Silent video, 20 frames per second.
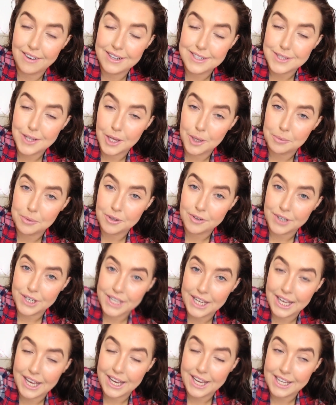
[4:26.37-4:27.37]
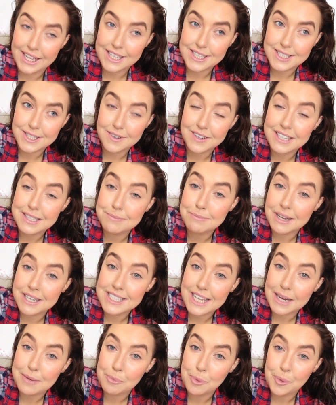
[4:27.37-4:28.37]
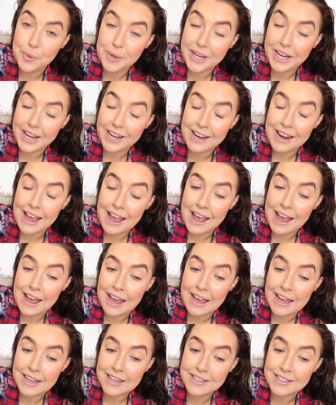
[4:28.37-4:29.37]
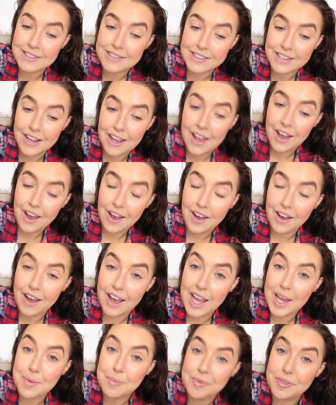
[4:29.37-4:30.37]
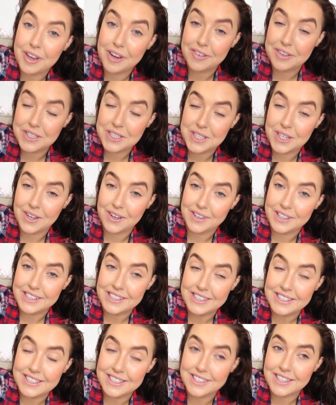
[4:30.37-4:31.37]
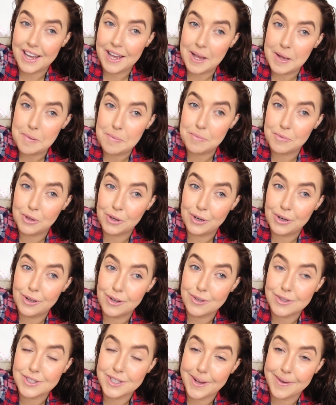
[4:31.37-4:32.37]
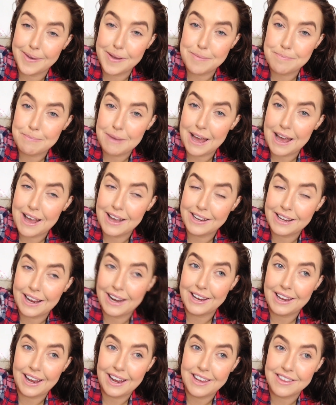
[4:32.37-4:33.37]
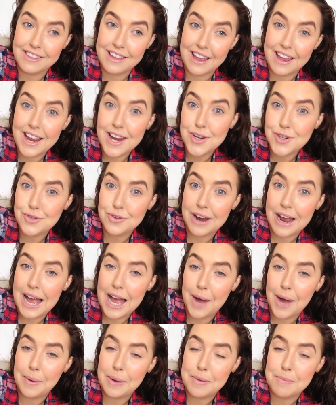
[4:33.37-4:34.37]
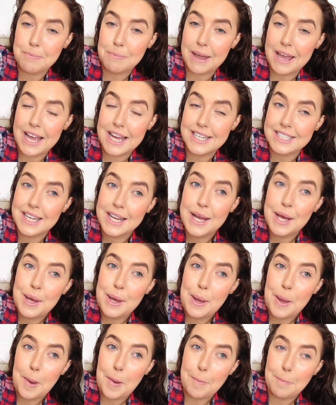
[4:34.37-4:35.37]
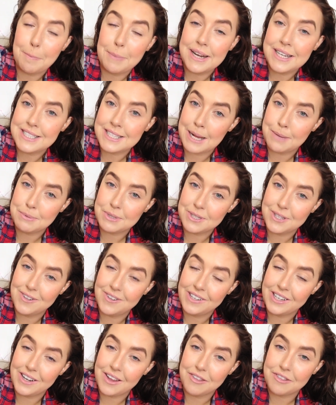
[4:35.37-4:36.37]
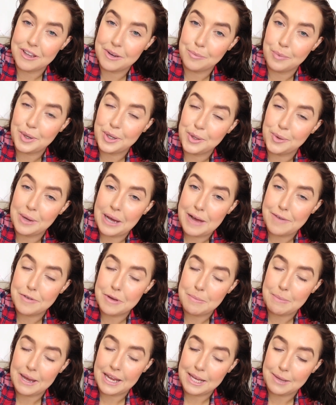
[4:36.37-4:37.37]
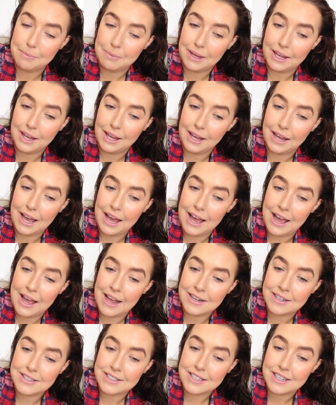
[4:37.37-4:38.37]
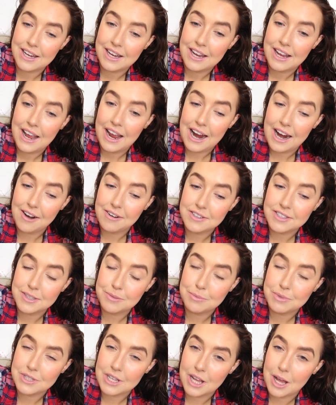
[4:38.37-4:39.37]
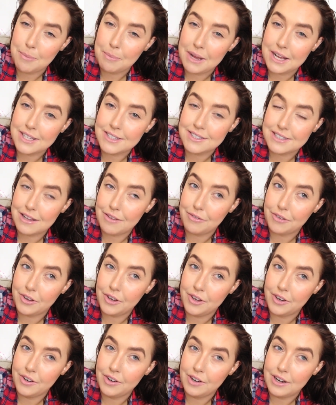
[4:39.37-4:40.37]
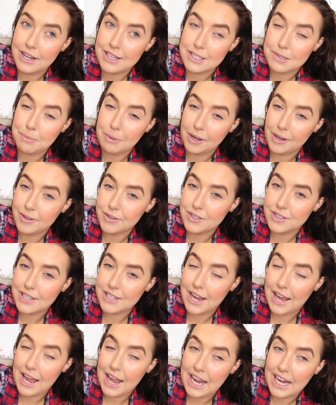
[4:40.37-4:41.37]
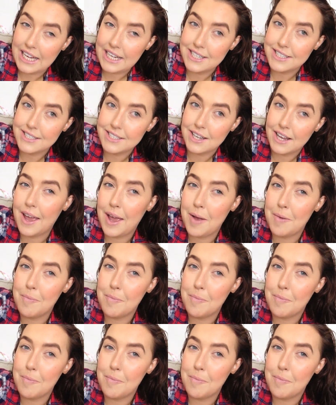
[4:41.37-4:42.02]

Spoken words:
Guys, I hope you're okay. So it's Monday morning and I am very tired. The clock's going back and getting that extra hour in bed means absolutely nothing when you have a baby. And Harrison was up at 7 as opposed to 8,